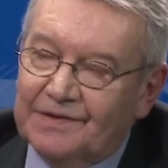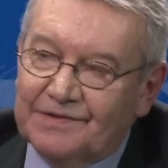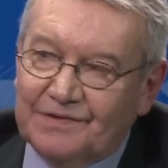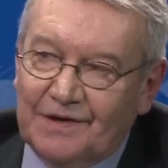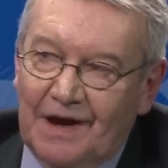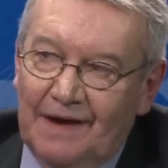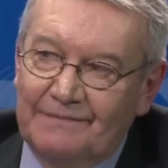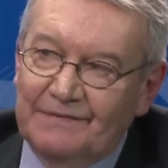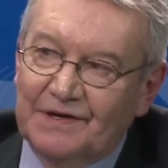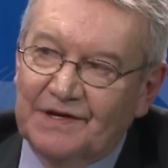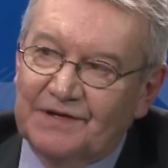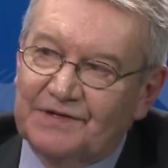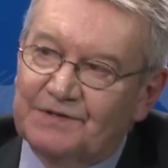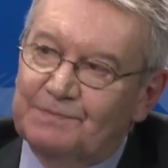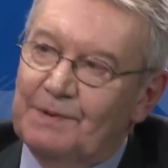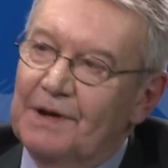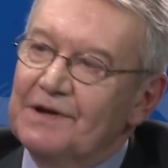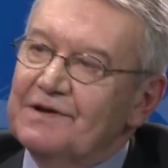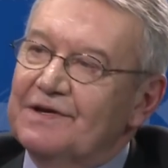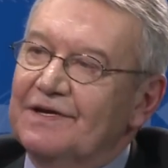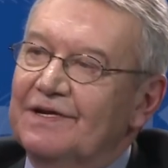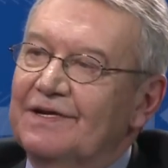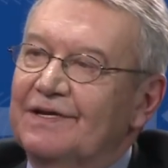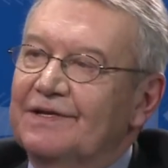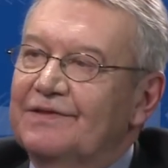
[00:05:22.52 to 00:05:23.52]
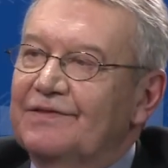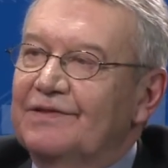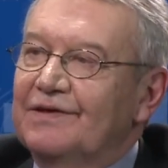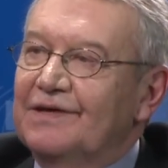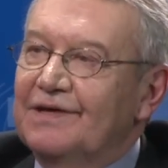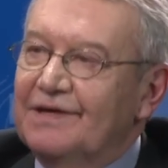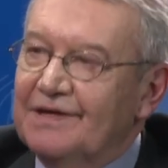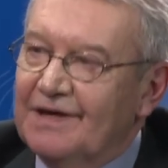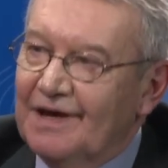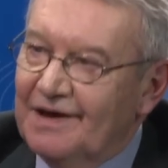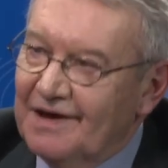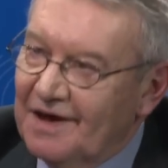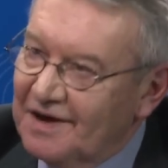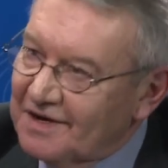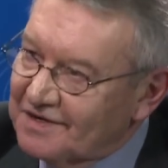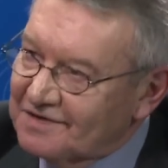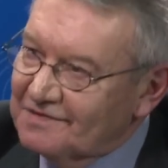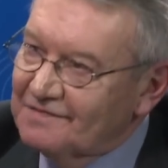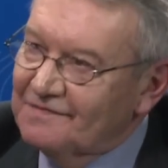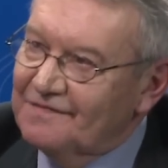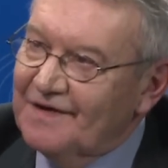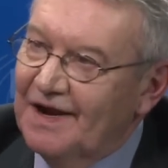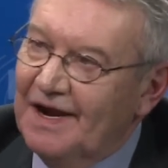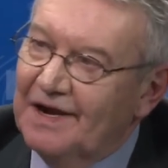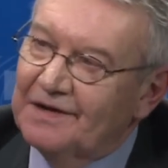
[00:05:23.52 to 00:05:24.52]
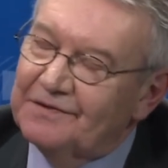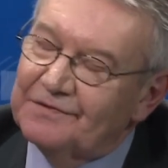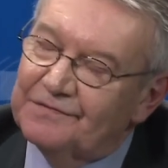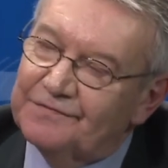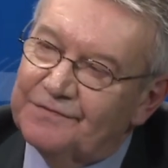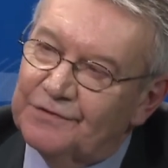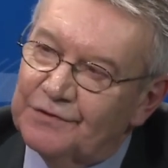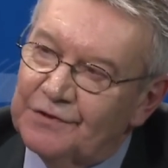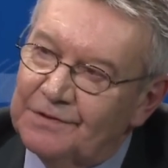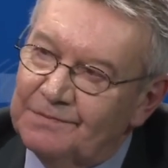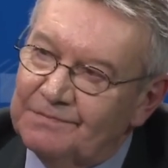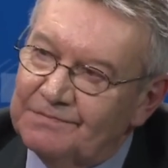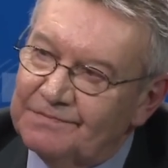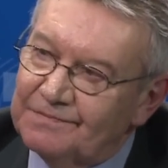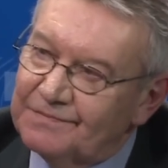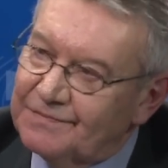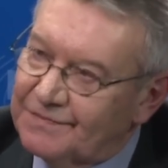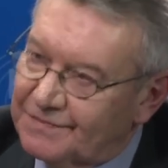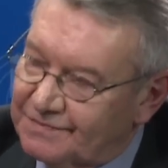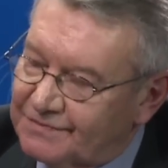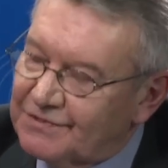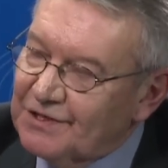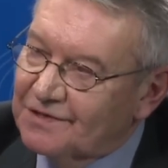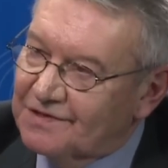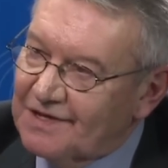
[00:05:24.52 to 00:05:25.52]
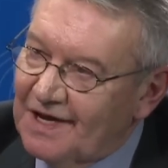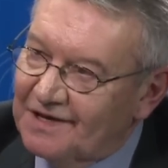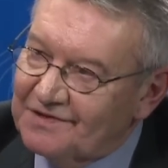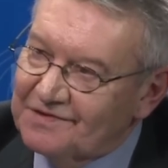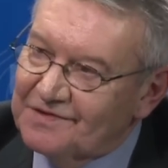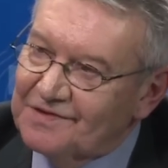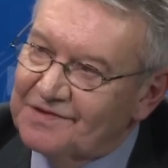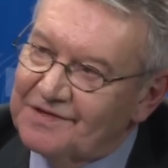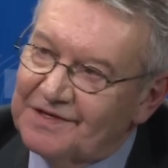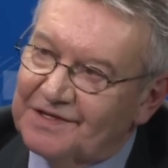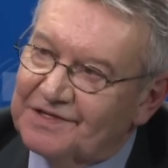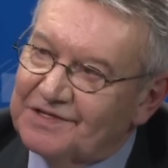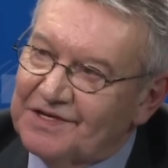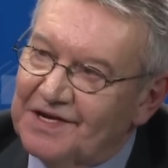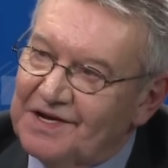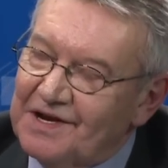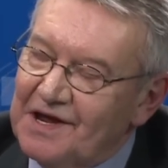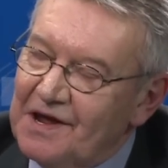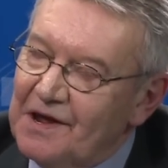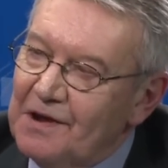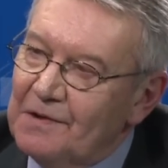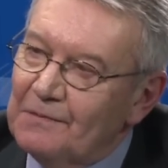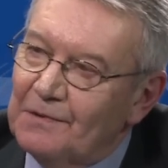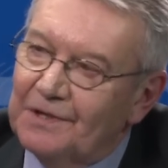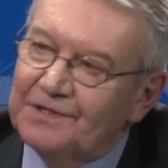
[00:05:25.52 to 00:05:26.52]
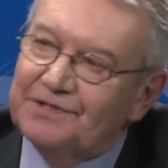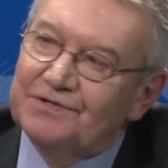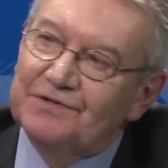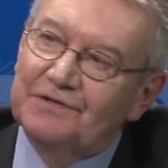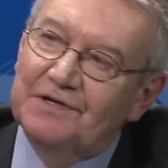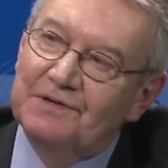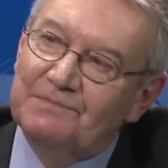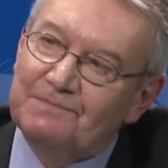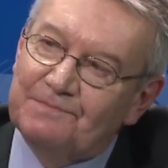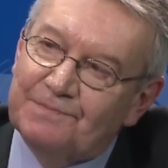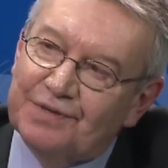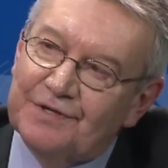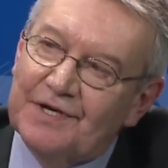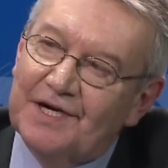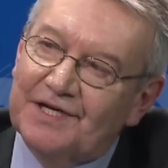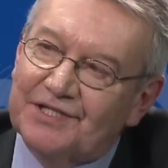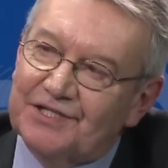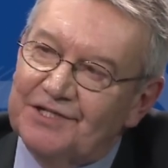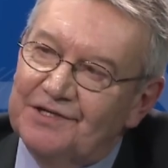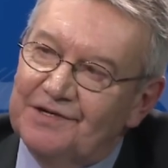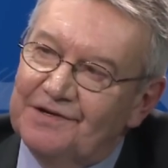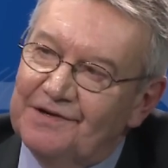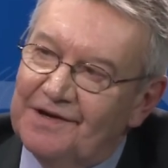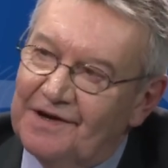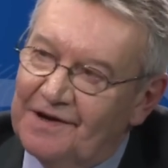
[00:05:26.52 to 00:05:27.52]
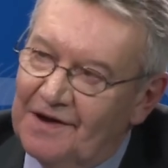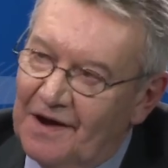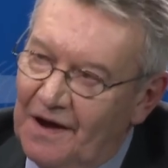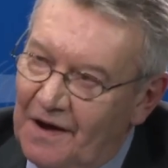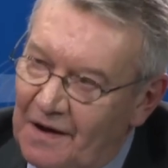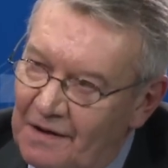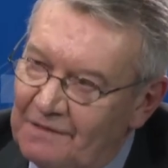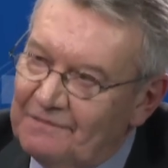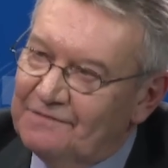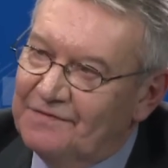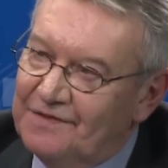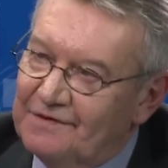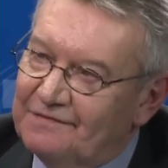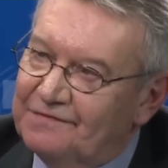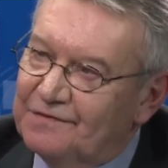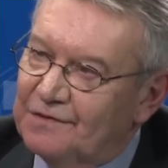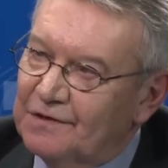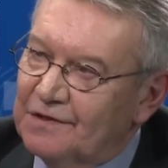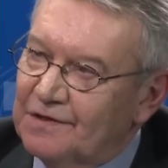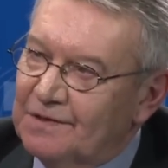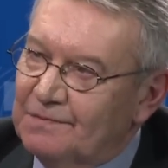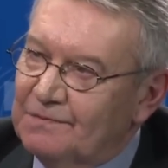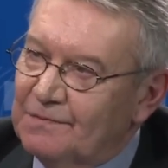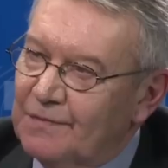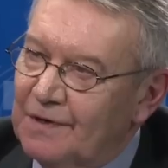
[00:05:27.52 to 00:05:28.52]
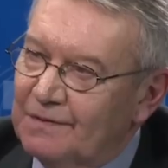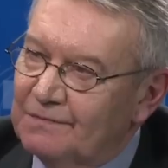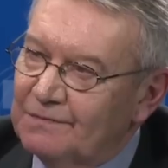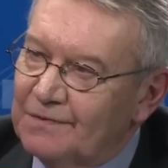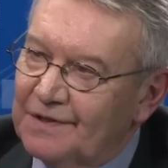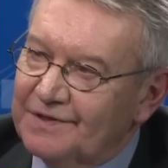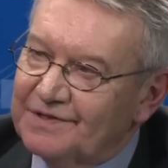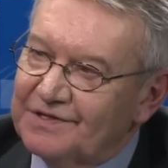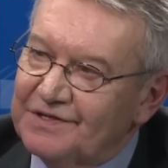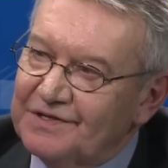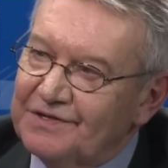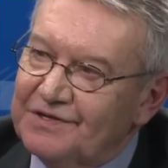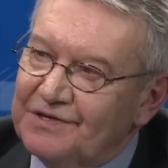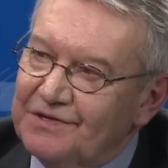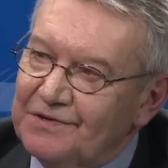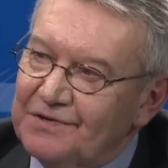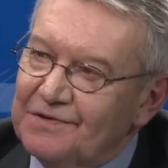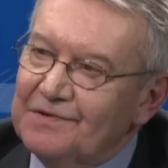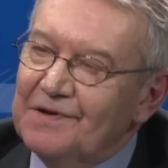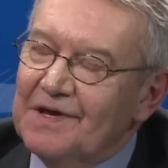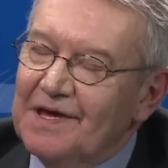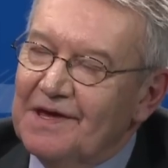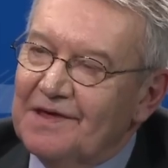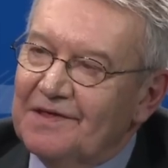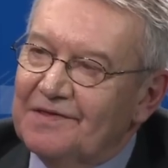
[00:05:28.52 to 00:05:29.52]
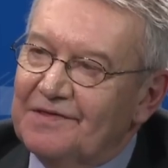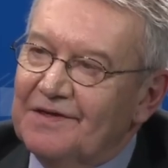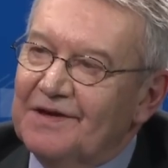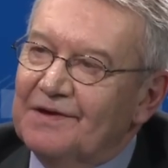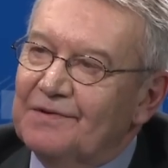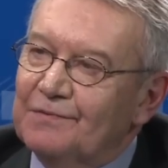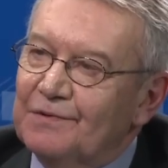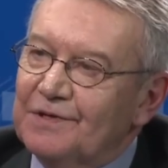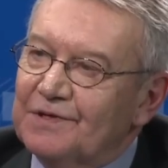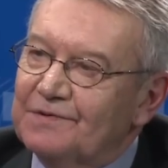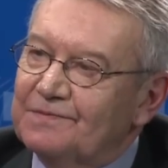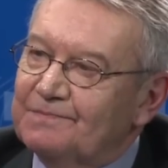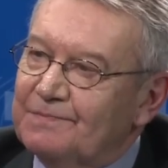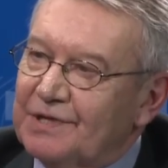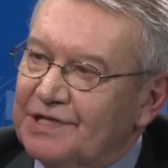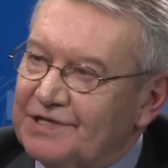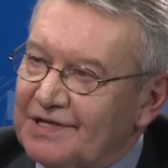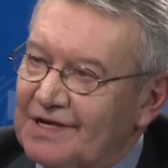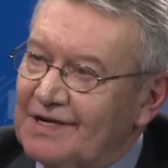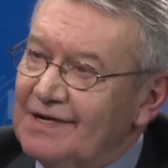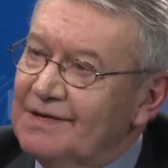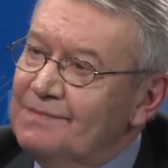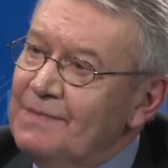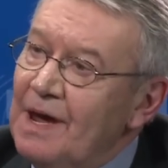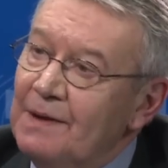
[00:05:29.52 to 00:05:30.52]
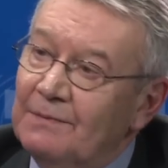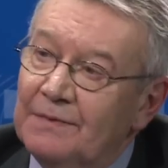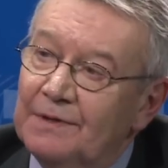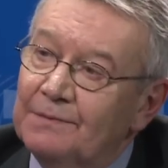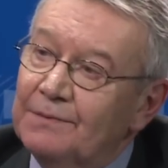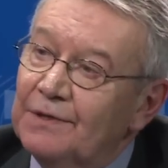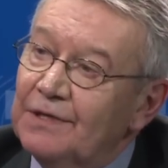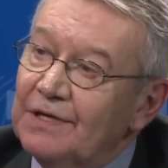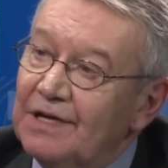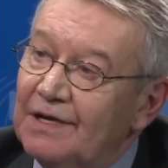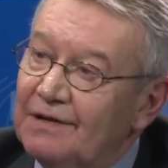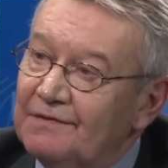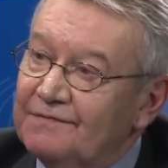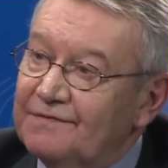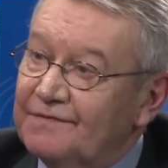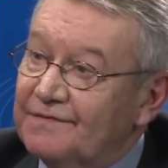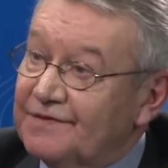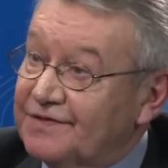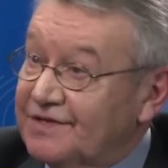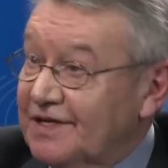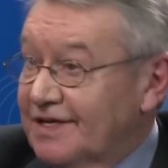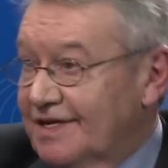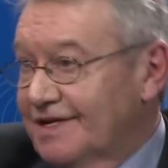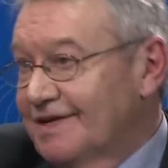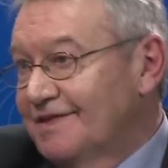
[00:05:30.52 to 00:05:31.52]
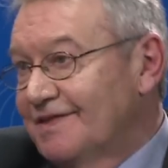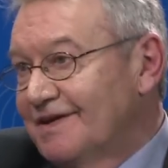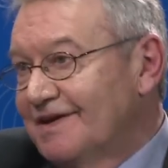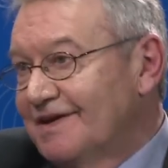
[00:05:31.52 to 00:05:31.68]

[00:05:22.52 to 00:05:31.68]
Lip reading: So having spoken at the Asian Financial Forum 2013, what's your impression of the forum? What did you think was particularly memorable of certainly